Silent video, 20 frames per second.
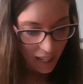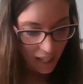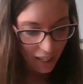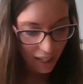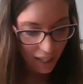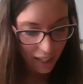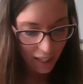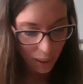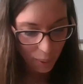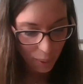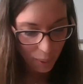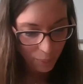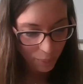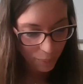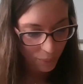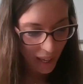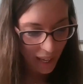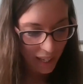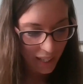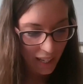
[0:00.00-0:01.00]

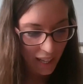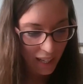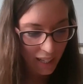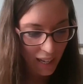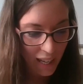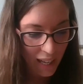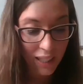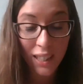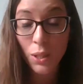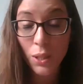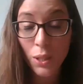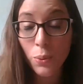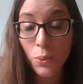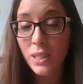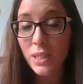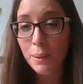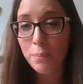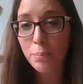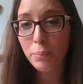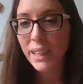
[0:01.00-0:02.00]
And this
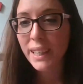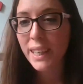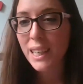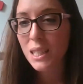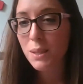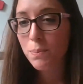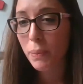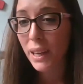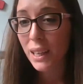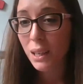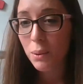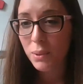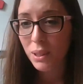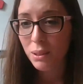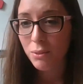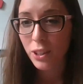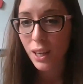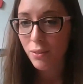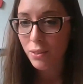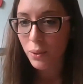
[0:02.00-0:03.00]
was a big experiment
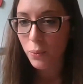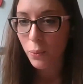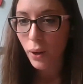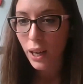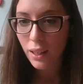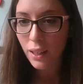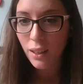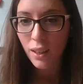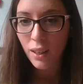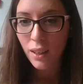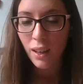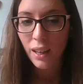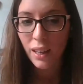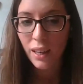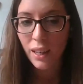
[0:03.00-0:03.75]
for everyone,